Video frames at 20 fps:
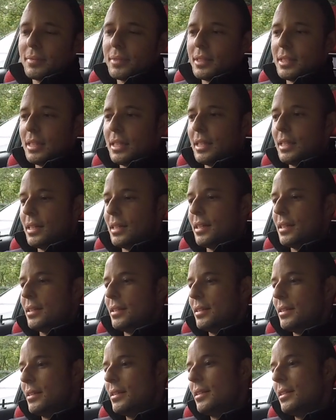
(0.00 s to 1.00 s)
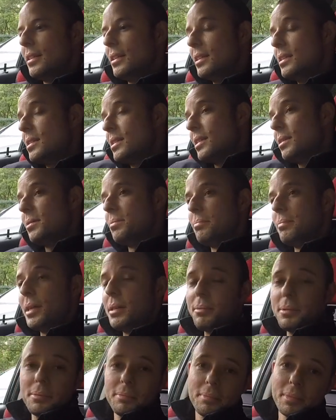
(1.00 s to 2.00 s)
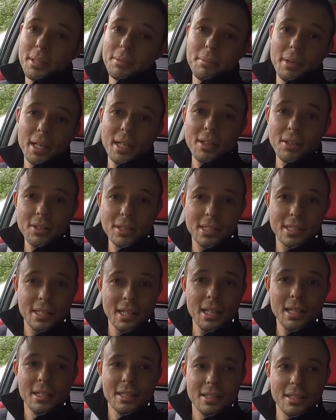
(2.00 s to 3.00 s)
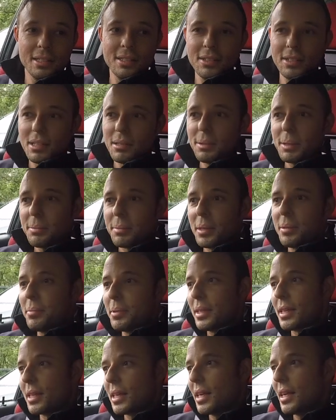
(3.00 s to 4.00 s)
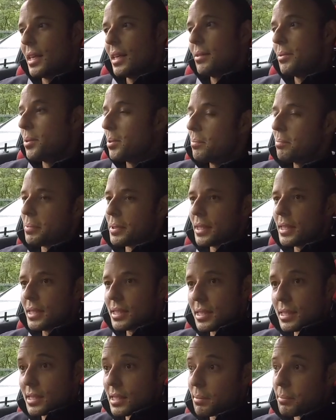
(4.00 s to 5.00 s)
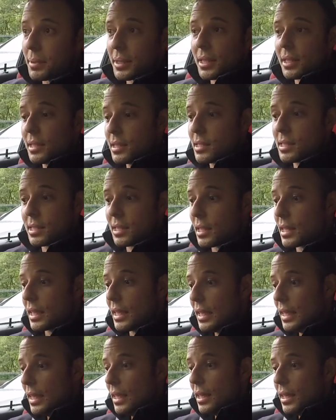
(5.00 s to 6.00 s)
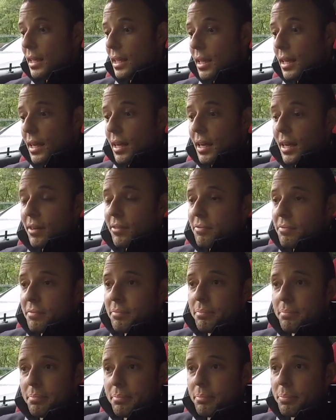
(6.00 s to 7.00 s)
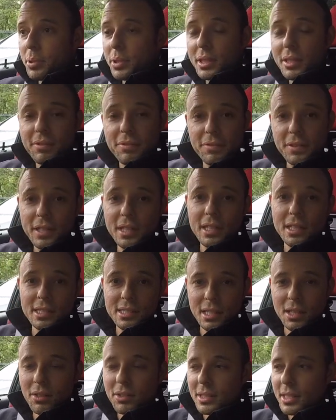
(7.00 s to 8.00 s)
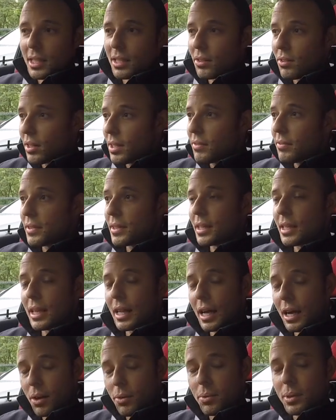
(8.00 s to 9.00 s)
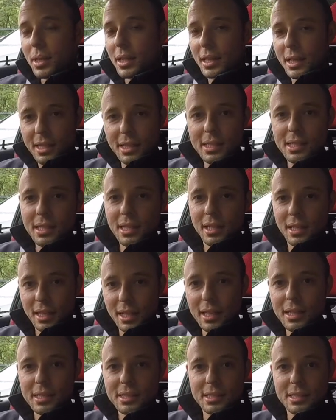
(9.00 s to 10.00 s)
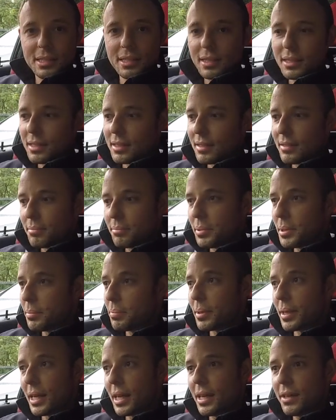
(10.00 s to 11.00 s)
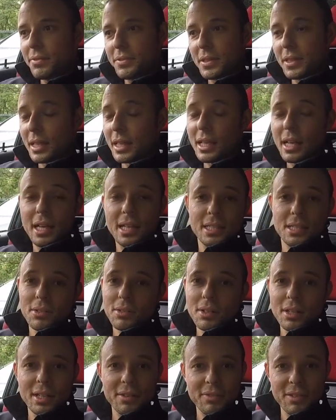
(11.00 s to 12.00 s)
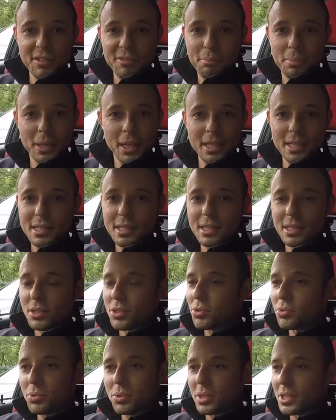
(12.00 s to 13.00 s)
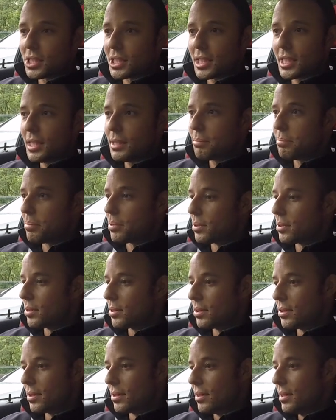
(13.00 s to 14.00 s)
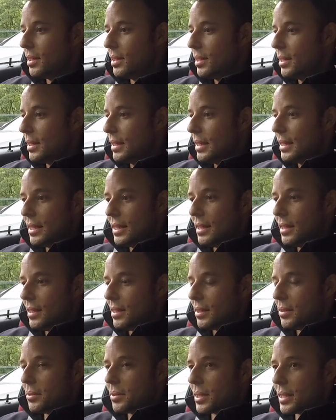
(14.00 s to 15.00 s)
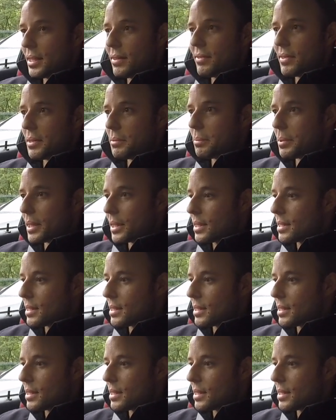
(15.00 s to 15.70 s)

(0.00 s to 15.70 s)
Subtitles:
Yeah, let's see, maybe it might not sell, you know what I mean? Maybe the guy won't be interested, but literally I've put the feelers out and not even an hour later, guys, people are after the car. I don't know if I've priced it too cheap or whatever, but